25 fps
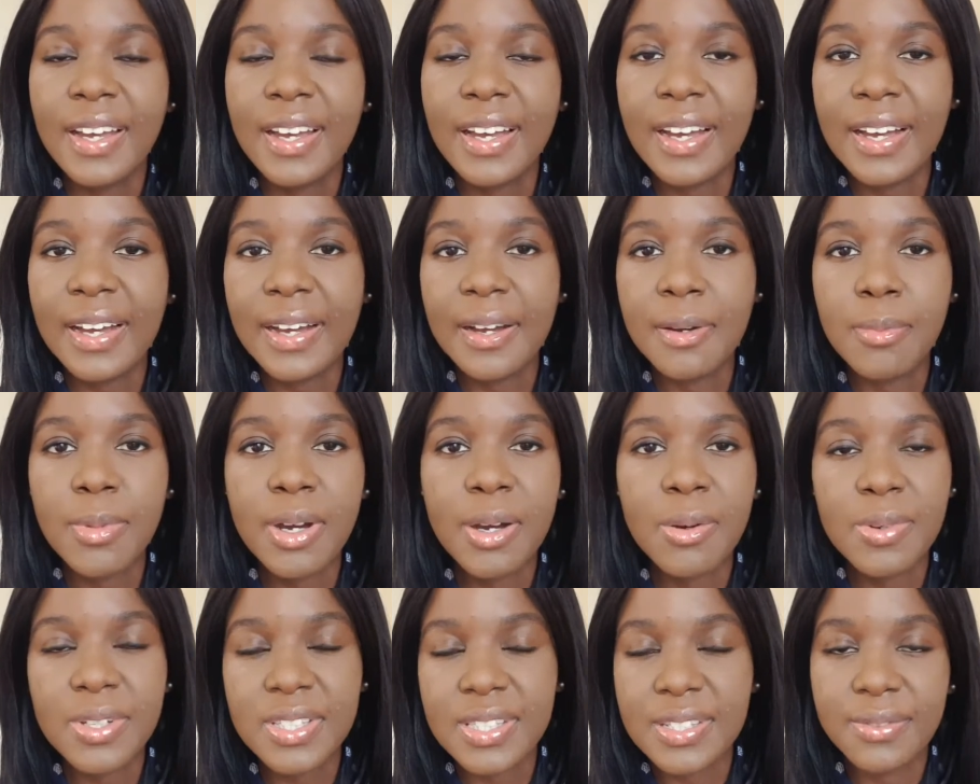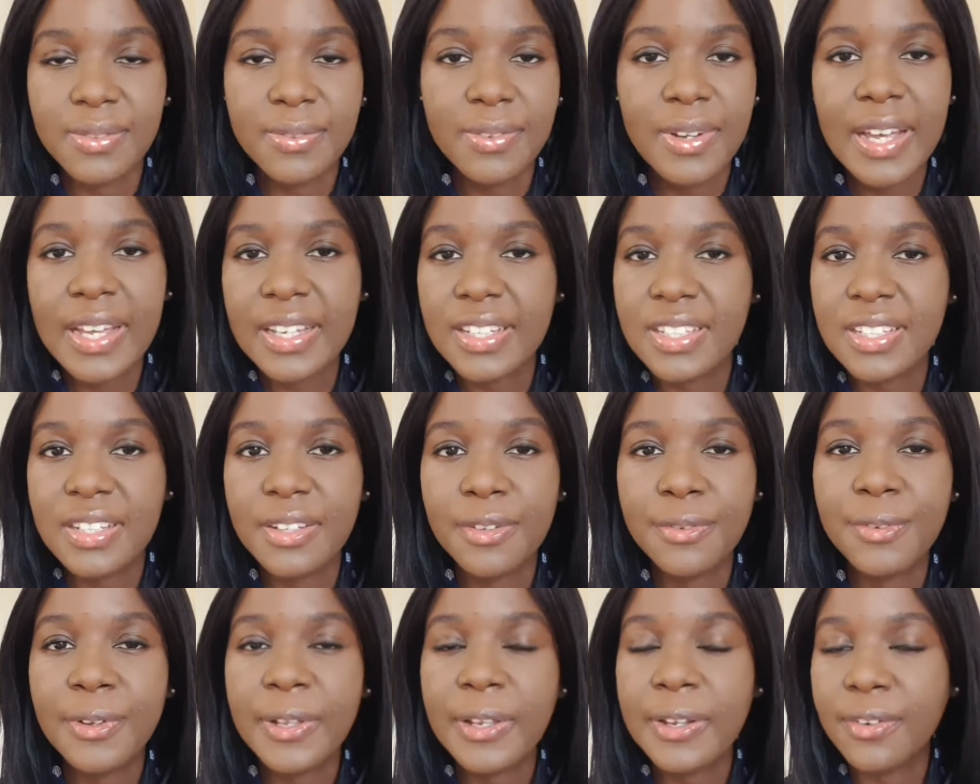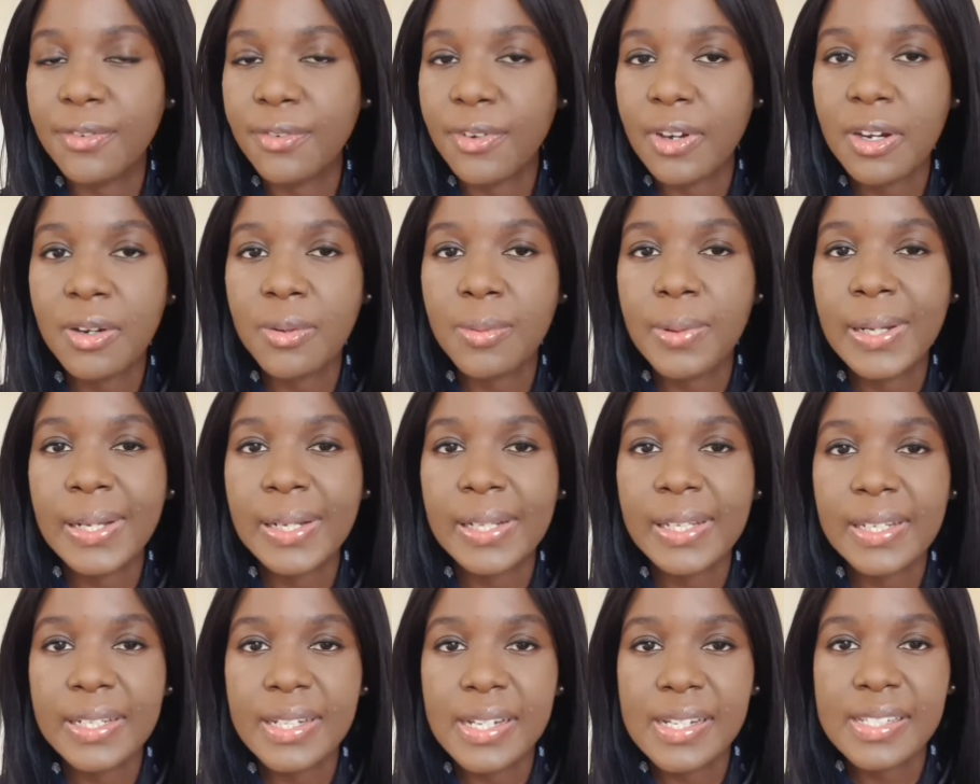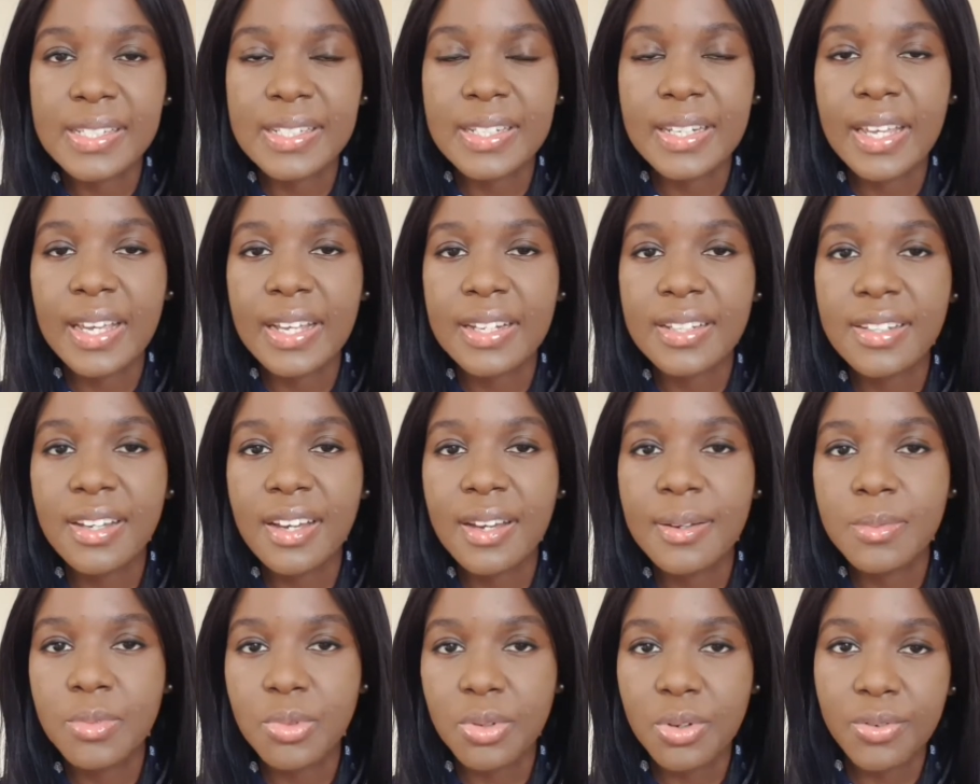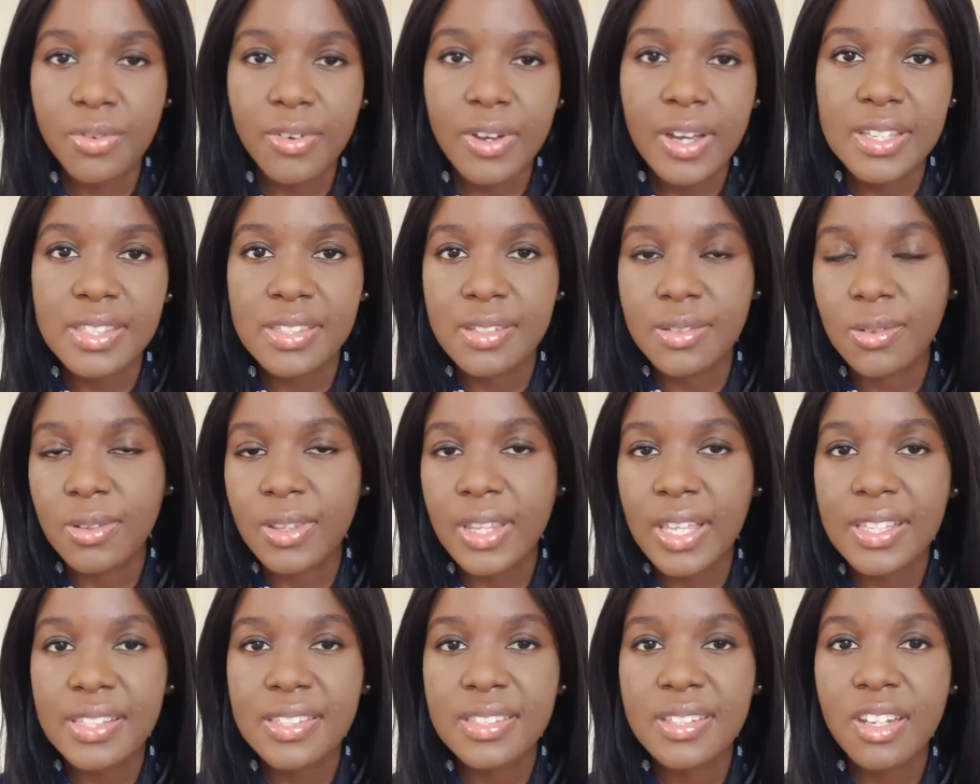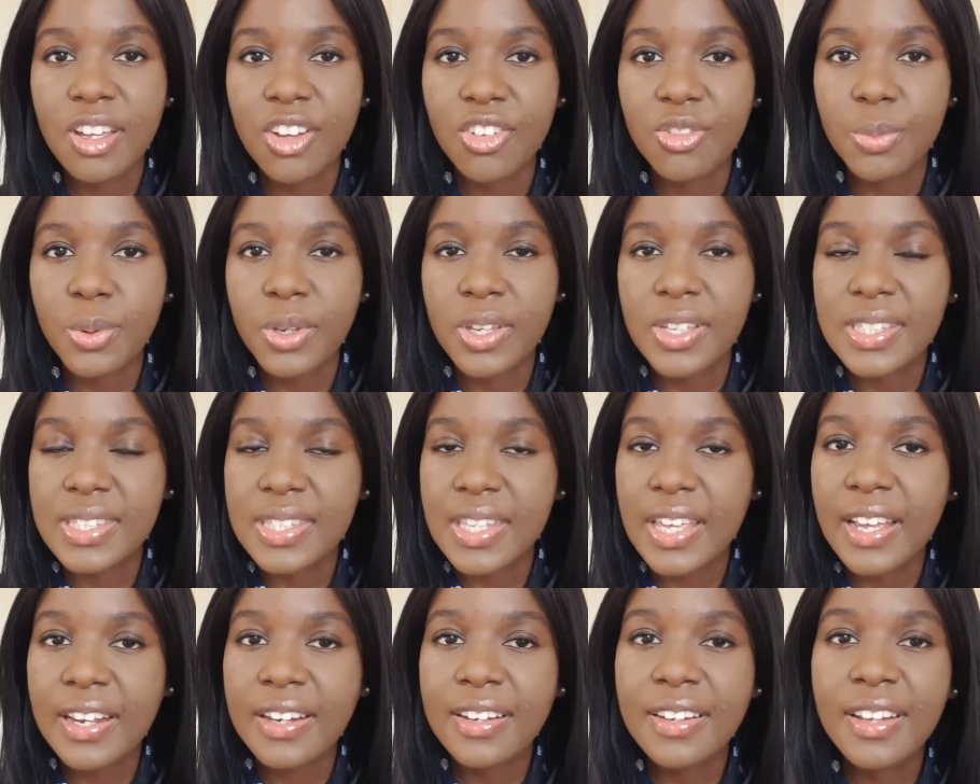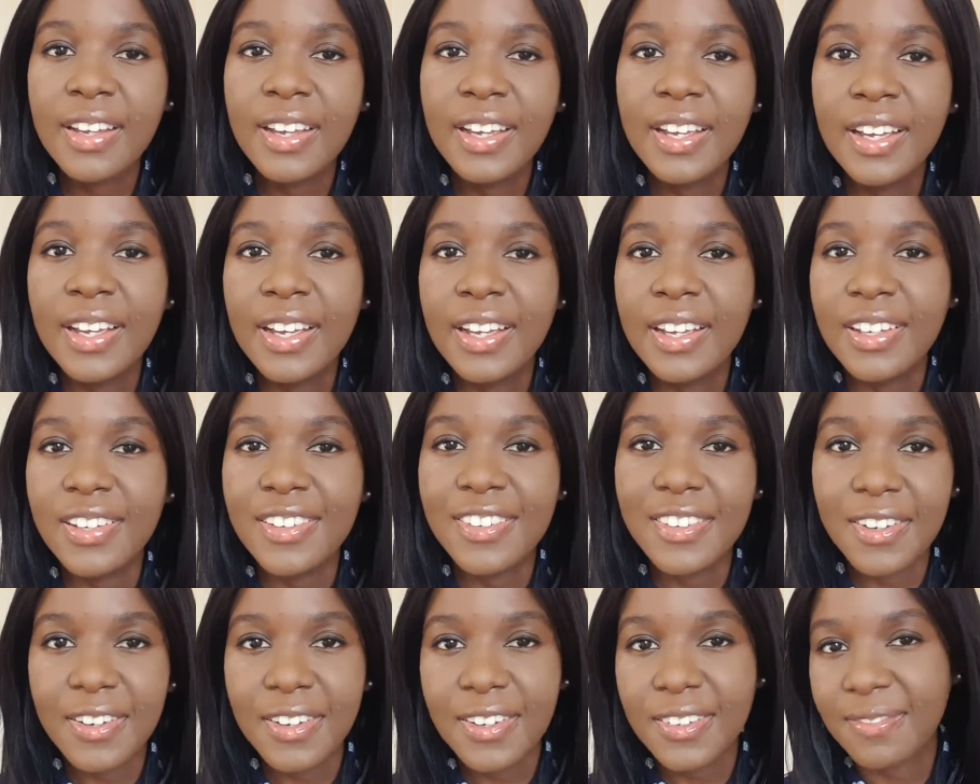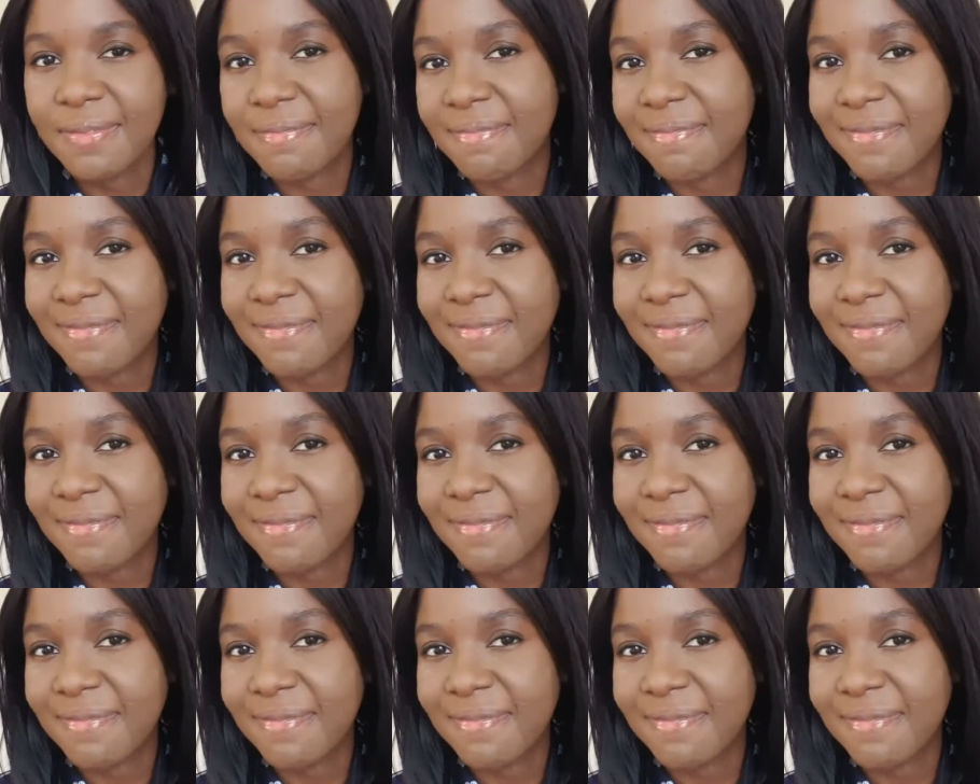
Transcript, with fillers: um, I wasn't actually feeling very well and I didn't get time to revise and all that stuff because then you know